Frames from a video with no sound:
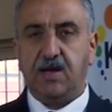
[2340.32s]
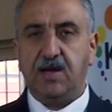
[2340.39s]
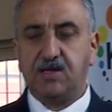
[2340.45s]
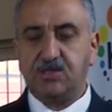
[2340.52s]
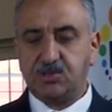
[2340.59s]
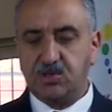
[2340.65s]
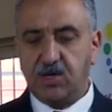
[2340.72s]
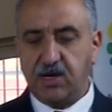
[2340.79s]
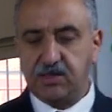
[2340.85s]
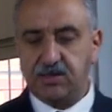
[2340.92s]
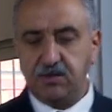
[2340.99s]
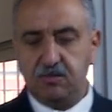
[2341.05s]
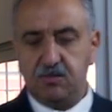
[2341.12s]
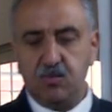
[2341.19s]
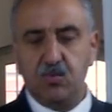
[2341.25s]
extract
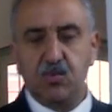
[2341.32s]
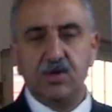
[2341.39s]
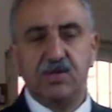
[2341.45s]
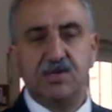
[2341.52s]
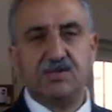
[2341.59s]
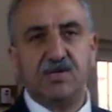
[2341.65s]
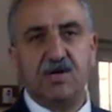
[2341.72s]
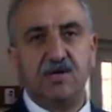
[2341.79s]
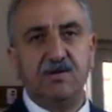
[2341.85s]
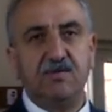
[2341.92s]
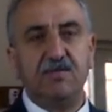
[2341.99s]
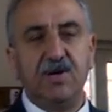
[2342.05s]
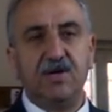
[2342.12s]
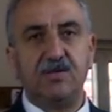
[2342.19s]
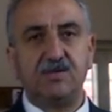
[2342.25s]
them with these kind of
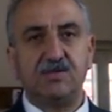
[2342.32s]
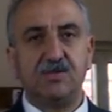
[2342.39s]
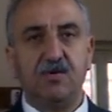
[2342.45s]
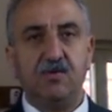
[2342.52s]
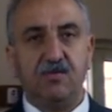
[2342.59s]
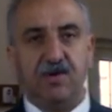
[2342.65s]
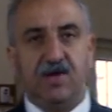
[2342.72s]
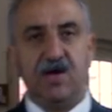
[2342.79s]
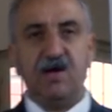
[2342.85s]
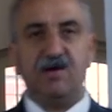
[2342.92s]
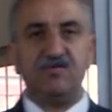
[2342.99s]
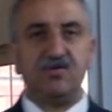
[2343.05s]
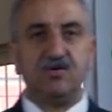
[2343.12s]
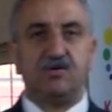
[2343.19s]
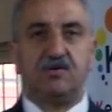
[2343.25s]
methods. We
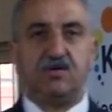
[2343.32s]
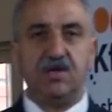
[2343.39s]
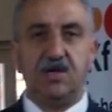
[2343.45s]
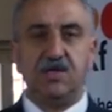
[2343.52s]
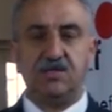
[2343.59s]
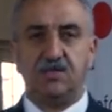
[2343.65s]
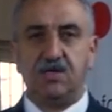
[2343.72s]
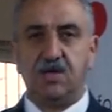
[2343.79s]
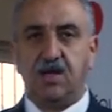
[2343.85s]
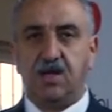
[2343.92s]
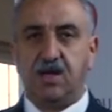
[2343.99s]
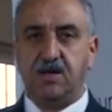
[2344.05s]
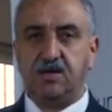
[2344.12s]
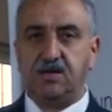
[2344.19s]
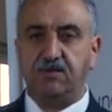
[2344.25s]
have to create
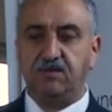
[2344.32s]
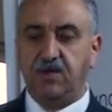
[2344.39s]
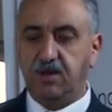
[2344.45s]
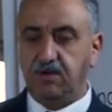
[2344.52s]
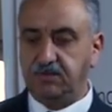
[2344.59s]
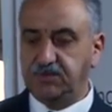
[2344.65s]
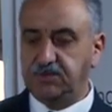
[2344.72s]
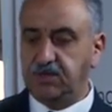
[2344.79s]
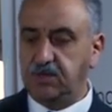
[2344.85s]
and develop